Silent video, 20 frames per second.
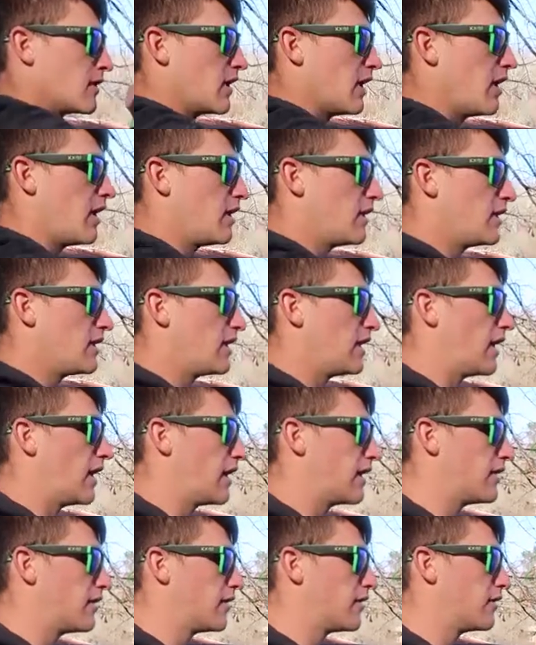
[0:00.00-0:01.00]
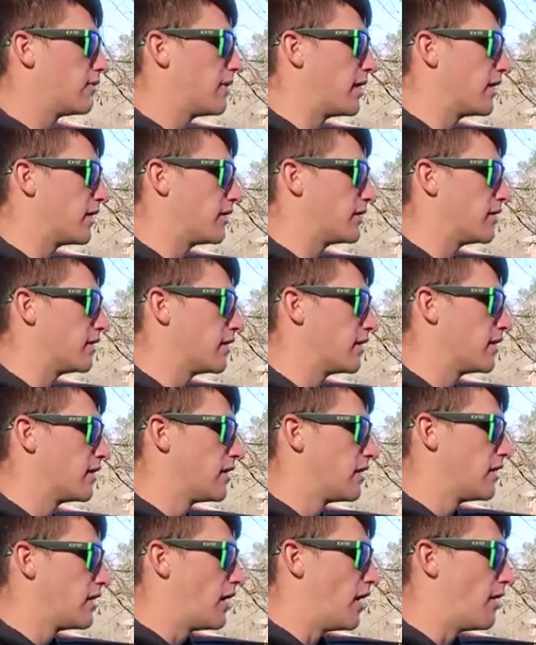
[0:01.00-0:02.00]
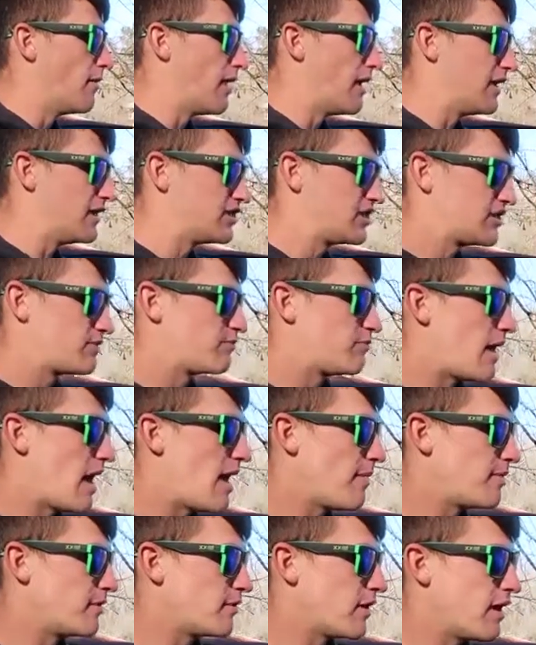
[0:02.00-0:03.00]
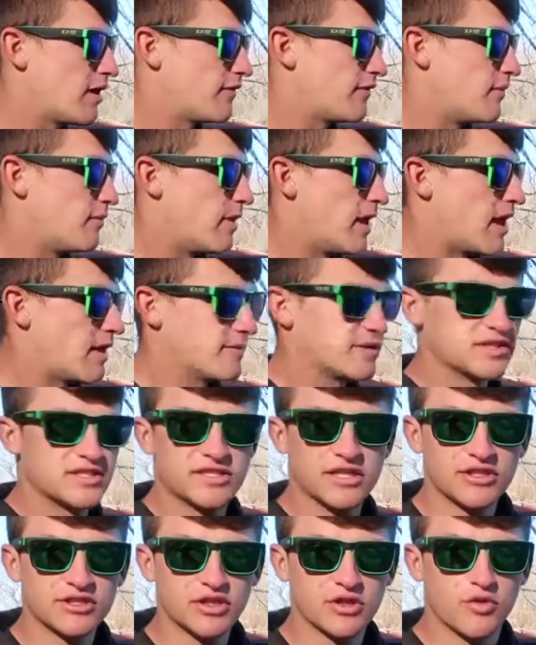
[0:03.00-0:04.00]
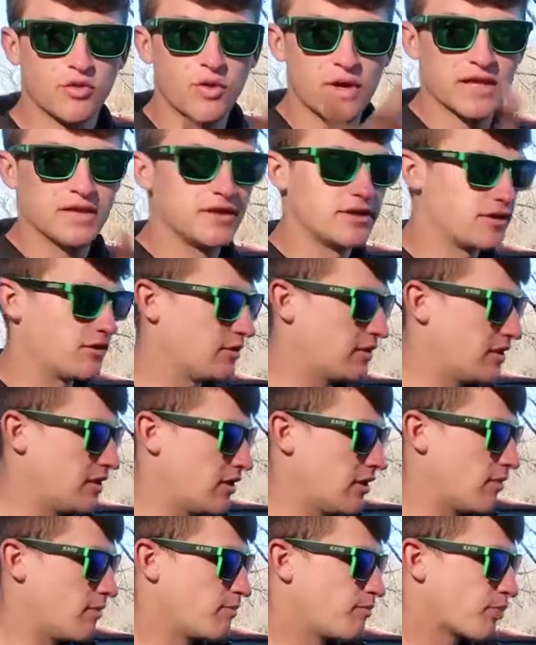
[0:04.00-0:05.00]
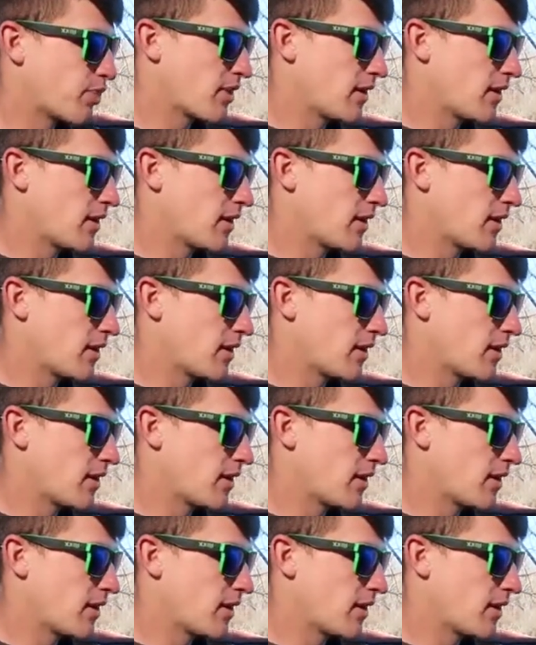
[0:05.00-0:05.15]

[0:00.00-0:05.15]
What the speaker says: Golly, I had another bite right there. It's just popping right off the bottom. It's such a quick little, you know,